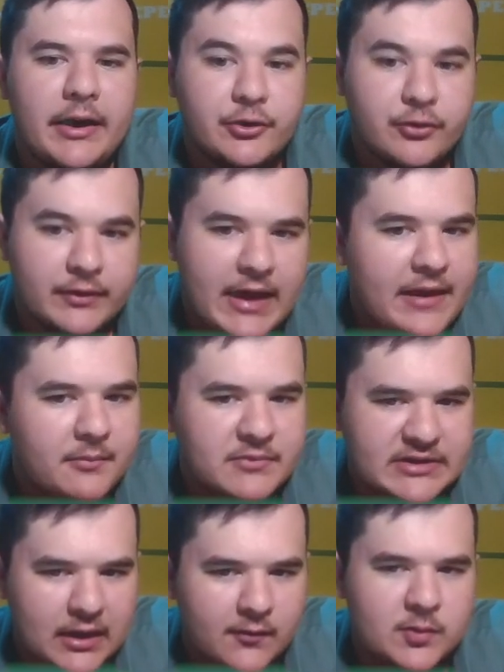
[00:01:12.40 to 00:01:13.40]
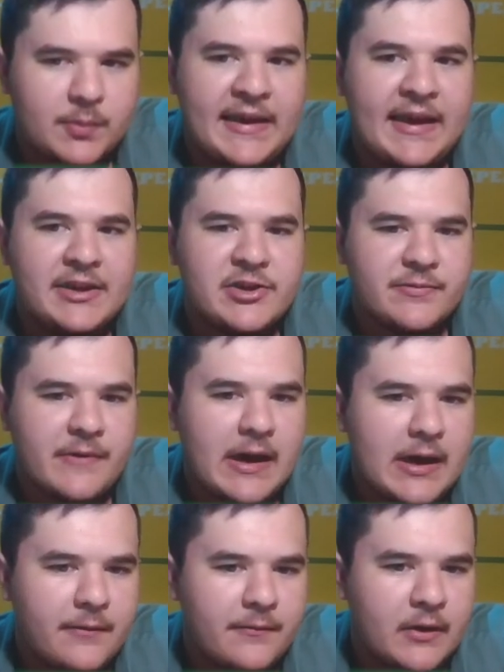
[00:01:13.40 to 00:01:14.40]
Do they themselves play
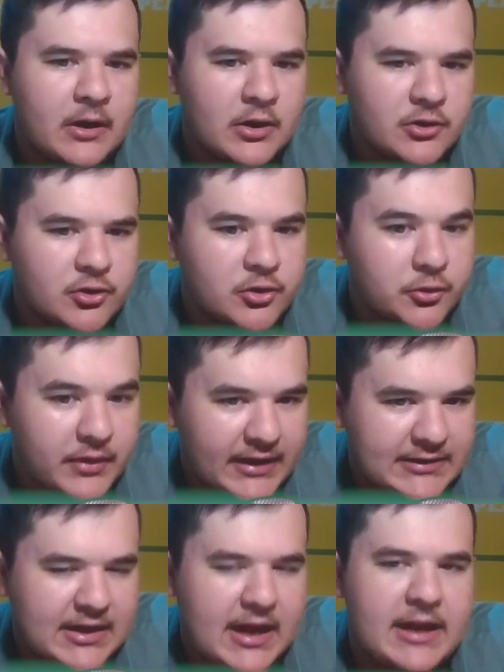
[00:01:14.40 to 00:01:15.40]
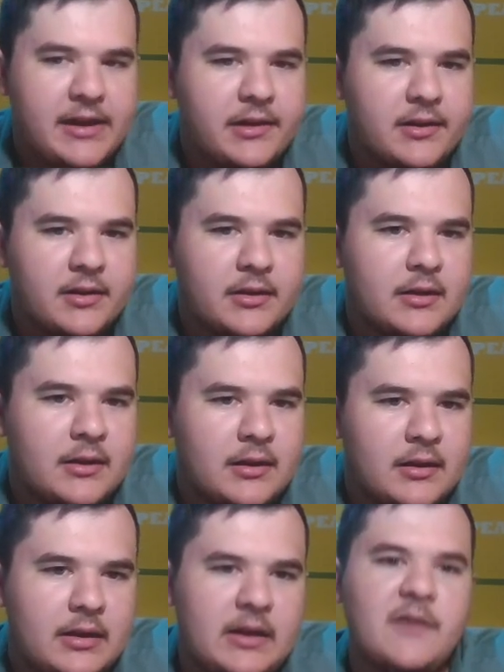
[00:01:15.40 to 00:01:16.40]
h5? Do they take?
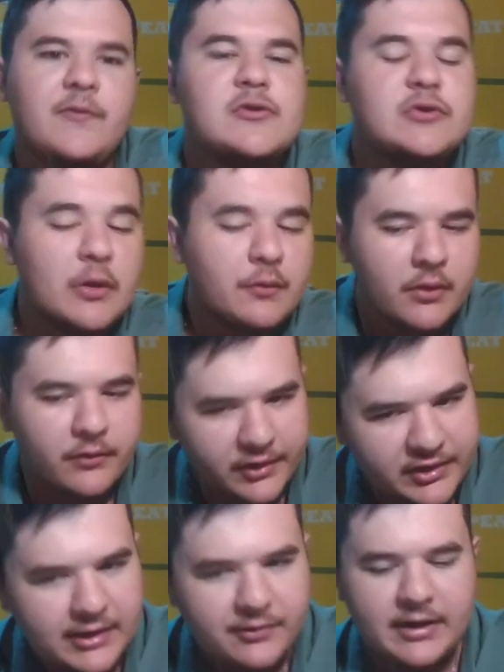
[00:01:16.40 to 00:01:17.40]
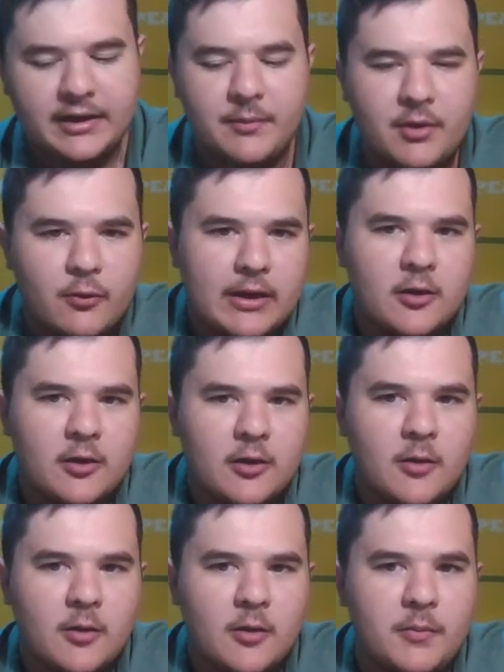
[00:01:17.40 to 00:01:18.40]
If you don't know the theory, it can be quite
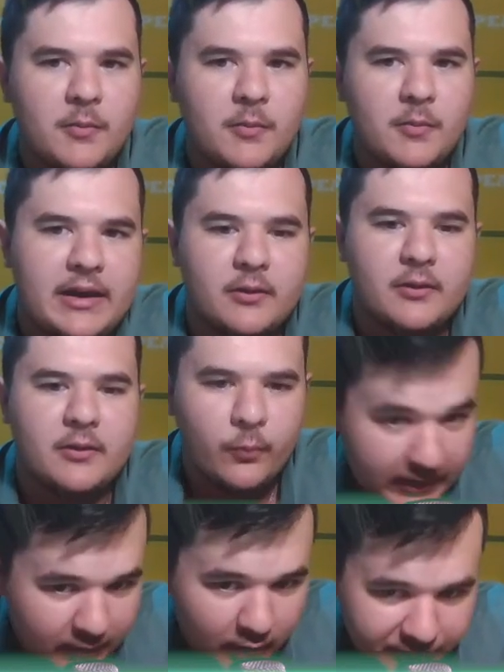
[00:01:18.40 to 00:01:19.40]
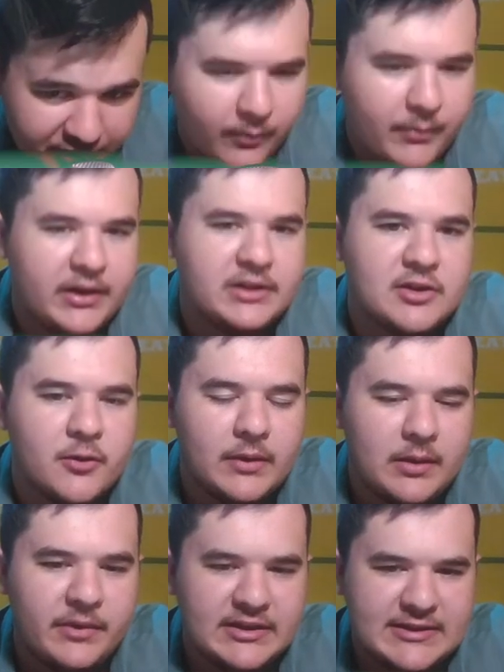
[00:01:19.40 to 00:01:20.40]
complicated. After a couple of minutes,
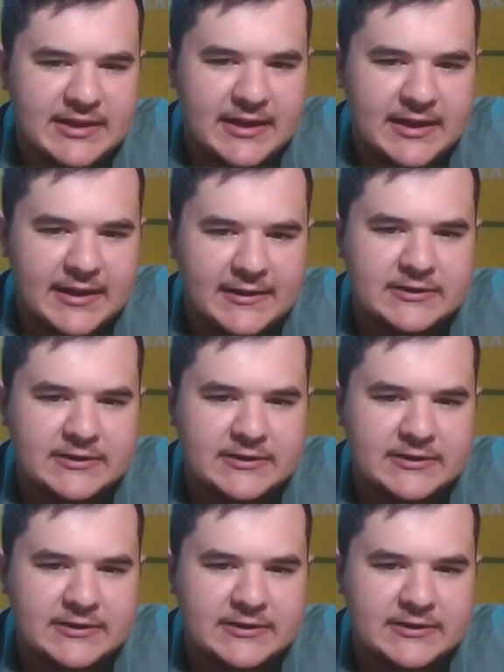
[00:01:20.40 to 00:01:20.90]
Erwin takes.